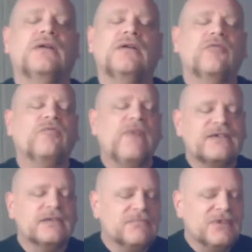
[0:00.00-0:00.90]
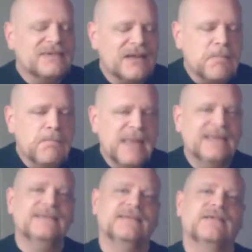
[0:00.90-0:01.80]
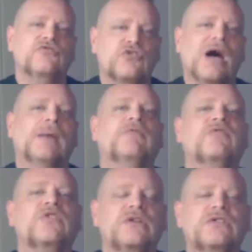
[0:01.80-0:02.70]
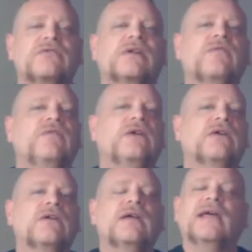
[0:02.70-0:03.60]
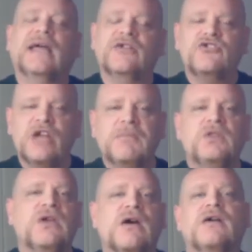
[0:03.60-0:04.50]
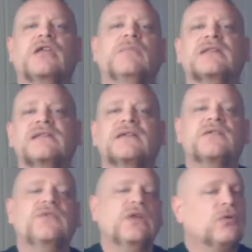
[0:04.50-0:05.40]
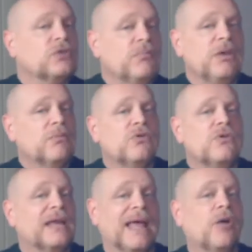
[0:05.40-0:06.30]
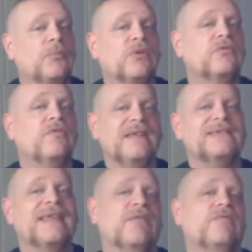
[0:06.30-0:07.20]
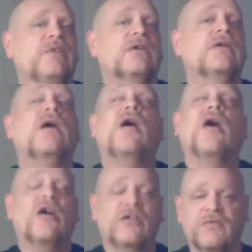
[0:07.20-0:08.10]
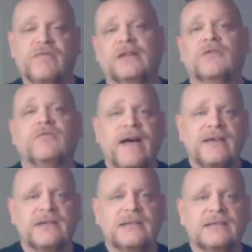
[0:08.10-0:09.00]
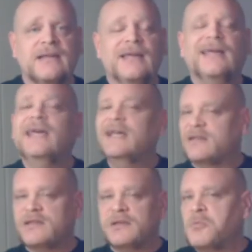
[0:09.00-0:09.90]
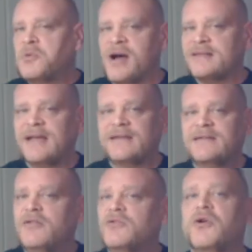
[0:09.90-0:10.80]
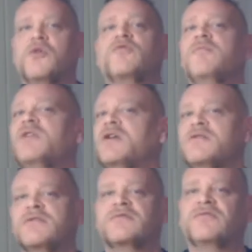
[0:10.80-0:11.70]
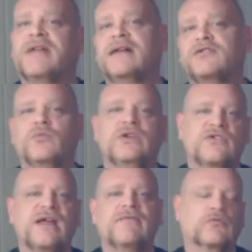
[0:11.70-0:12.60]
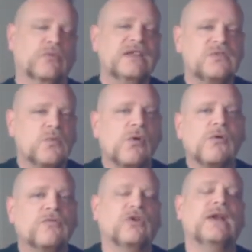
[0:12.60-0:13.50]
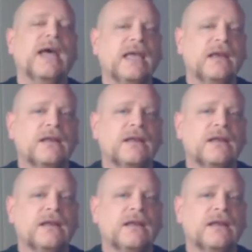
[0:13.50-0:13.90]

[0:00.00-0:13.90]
Fascism does an amazing job of nurturing fear and shaping the argument such that the only people who can help you face that fear are your fellow fascists. It's a slow process. You don't go from the earth is flat to we should have a race war overnight,